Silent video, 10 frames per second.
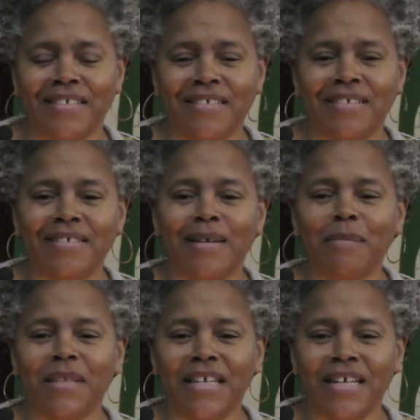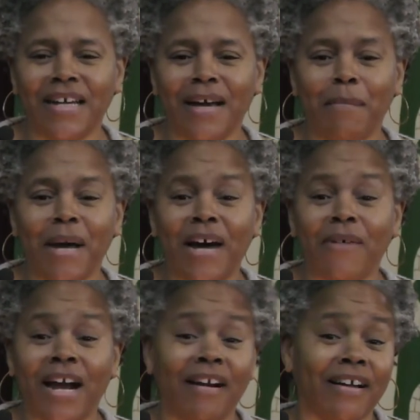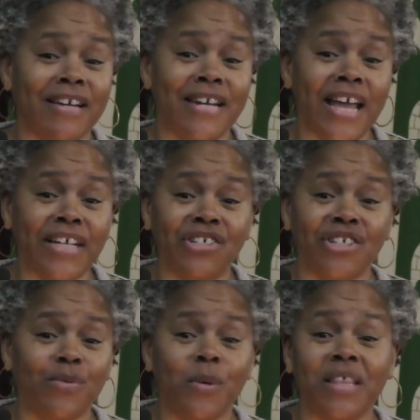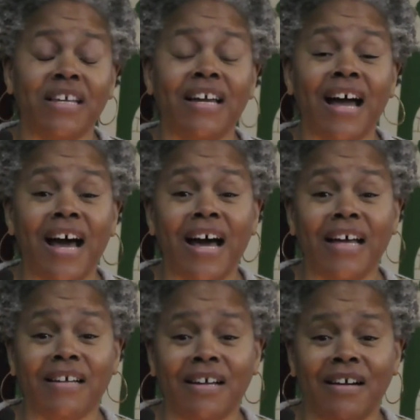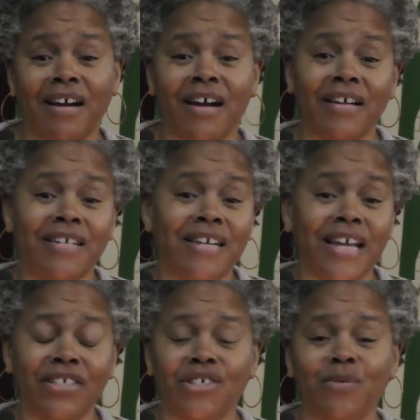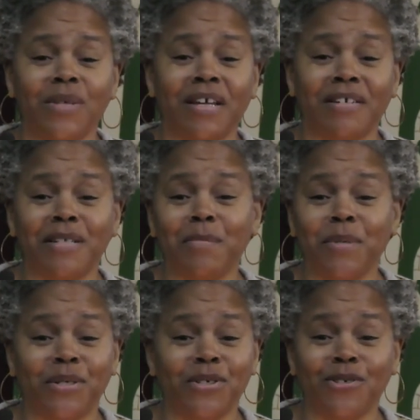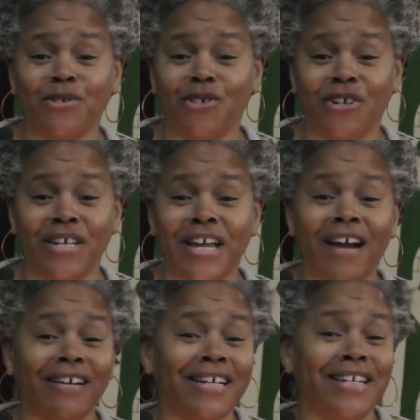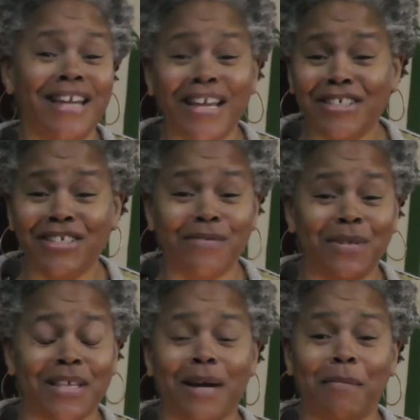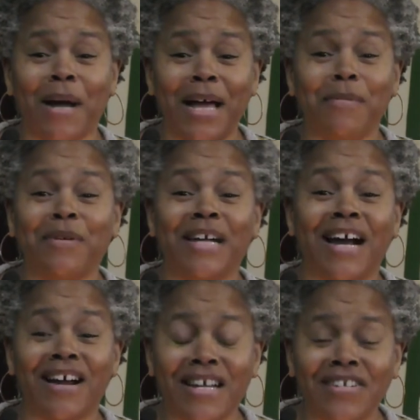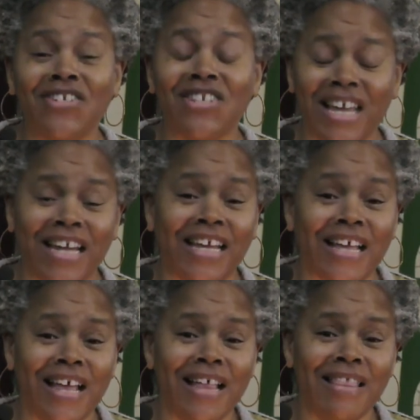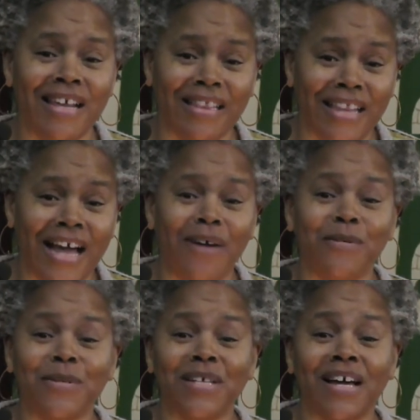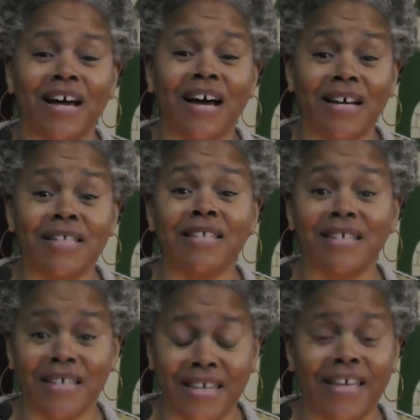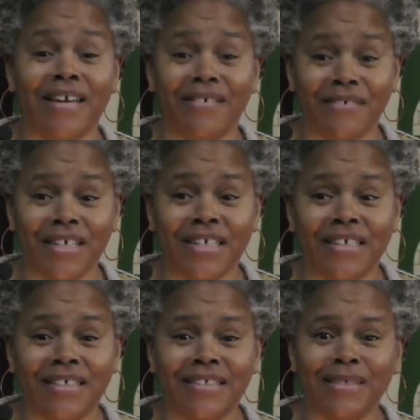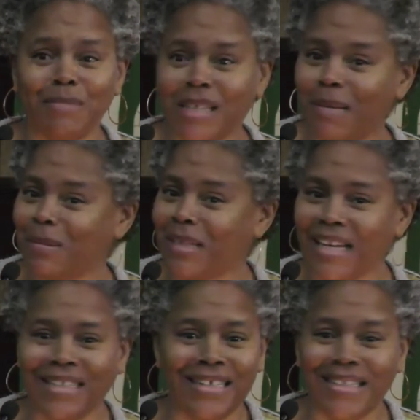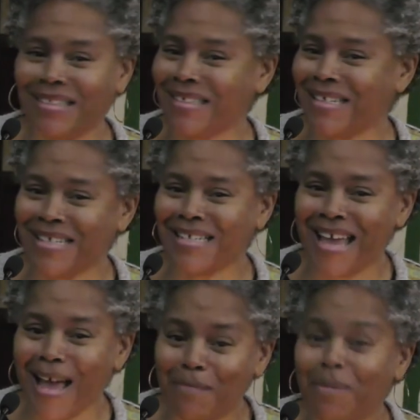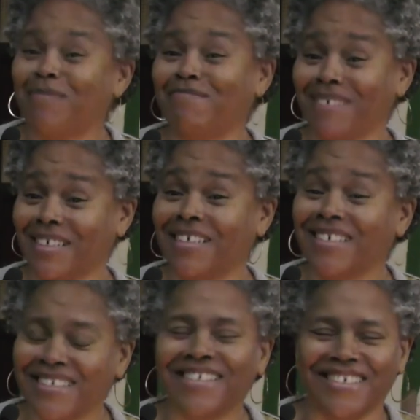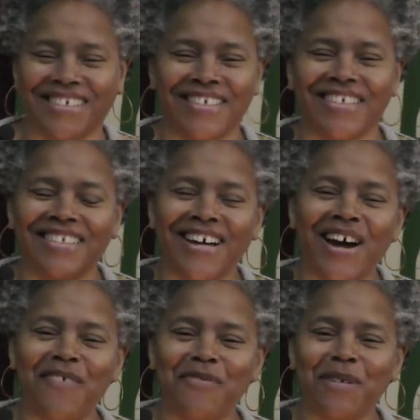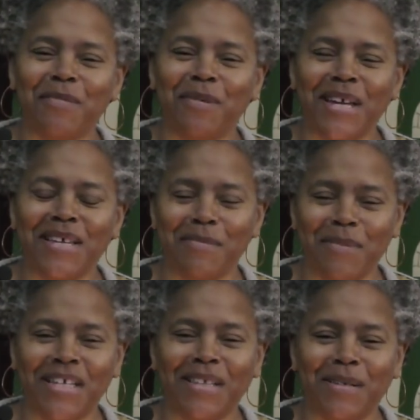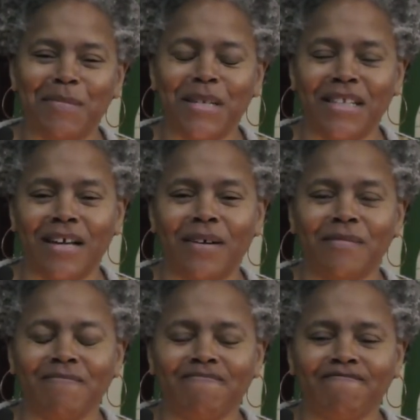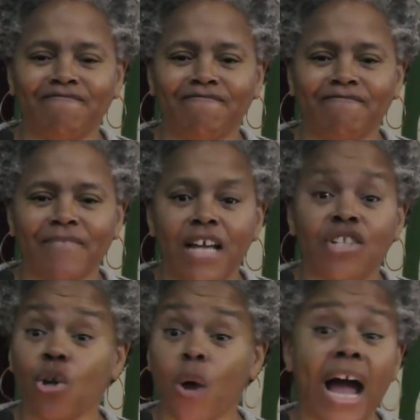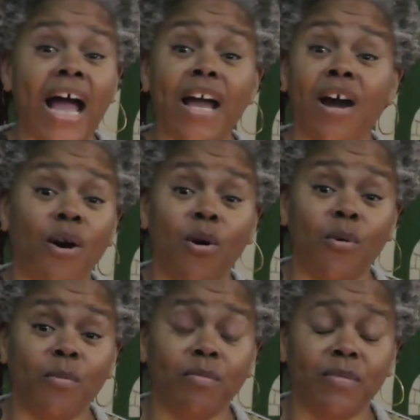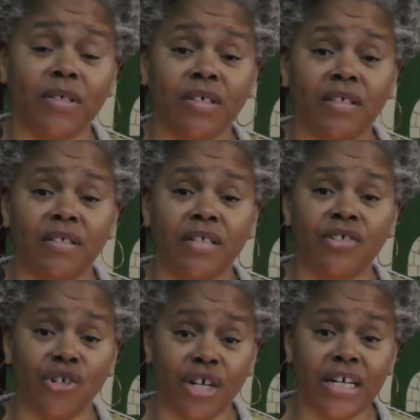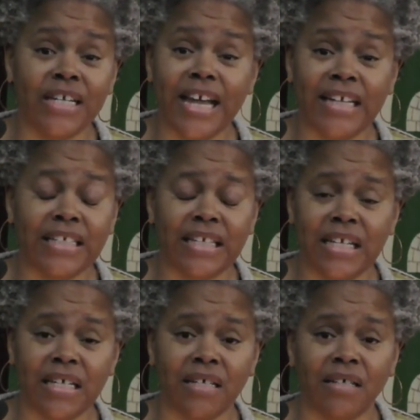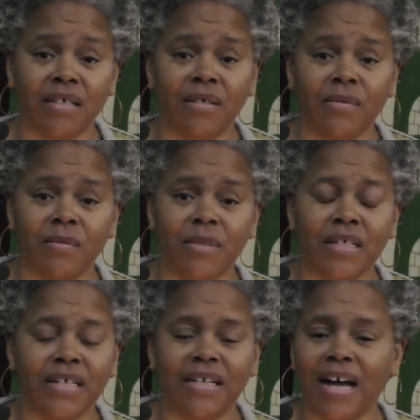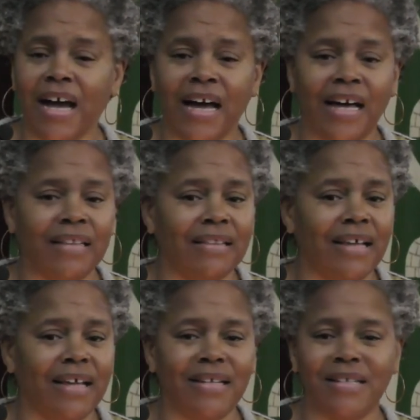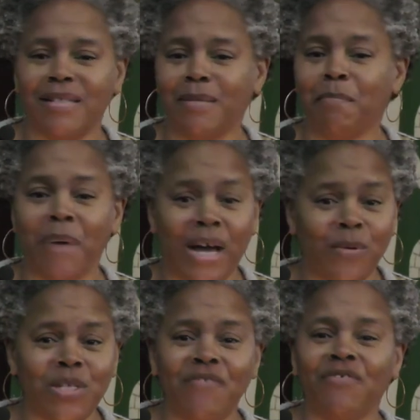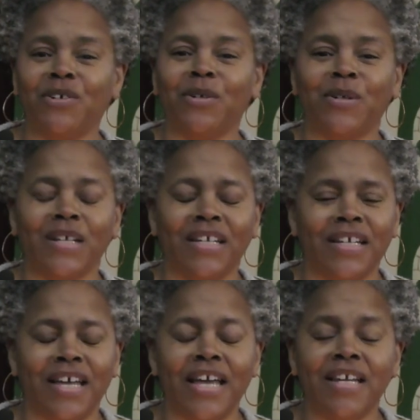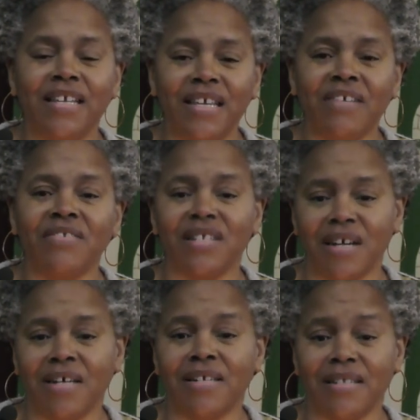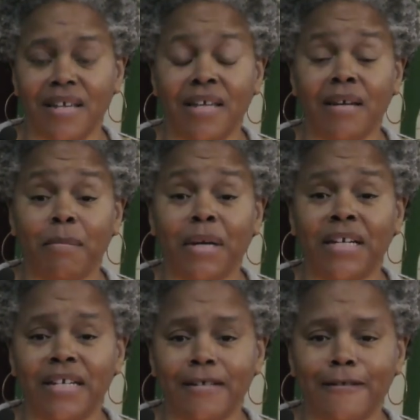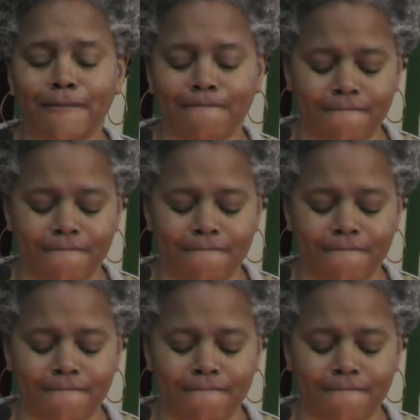There's something about our connection with God, our connection with our spiritual journey, our connection with our Bible, and our understanding that allows us to give. And sometimes when that connection doesn't happen, the offering plate can be a little bit low. So I hope that you're connecting with a God that is bountiful and gives to us in abundance.